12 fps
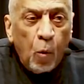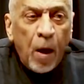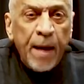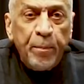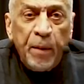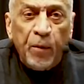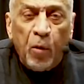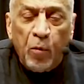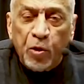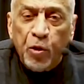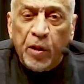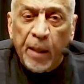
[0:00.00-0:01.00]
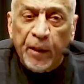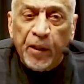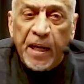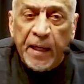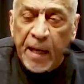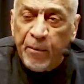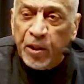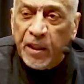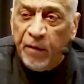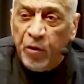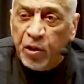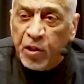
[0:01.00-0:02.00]
White people don't want you to come into their neighborhoods
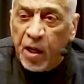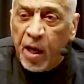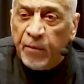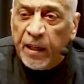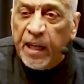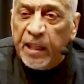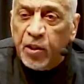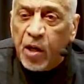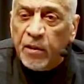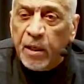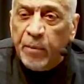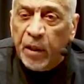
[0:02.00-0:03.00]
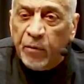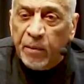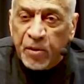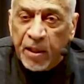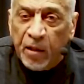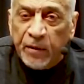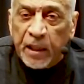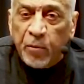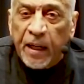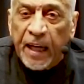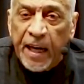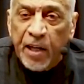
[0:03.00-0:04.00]
and give you a job. They get jobs, they build them for themselves. That's
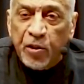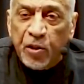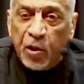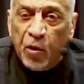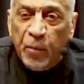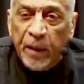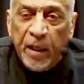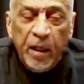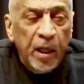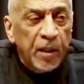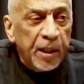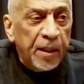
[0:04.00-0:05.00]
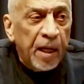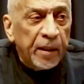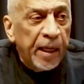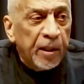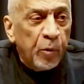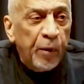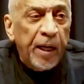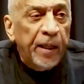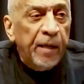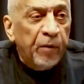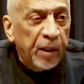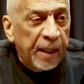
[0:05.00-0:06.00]
why the Asians told me, so Dr. Anderson, we
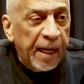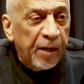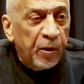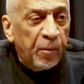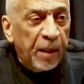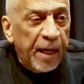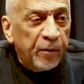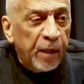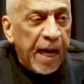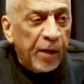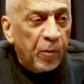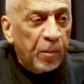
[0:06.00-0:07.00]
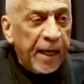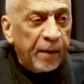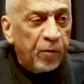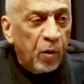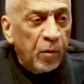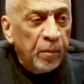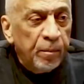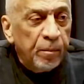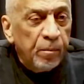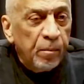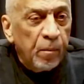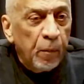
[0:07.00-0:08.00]
ain't never gonna hire no black folk.
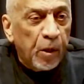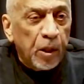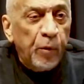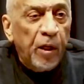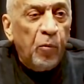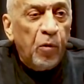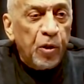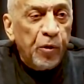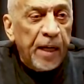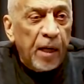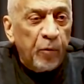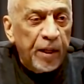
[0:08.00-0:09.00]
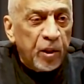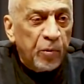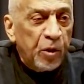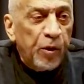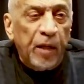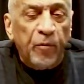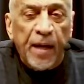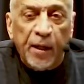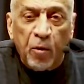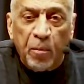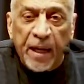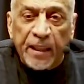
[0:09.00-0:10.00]
Because we don't want you at our restaurant. You're gonna
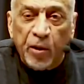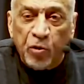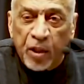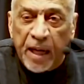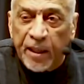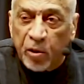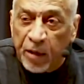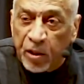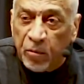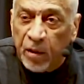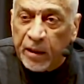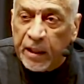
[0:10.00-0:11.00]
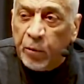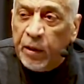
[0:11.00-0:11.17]
find no black or Chinese restaurant.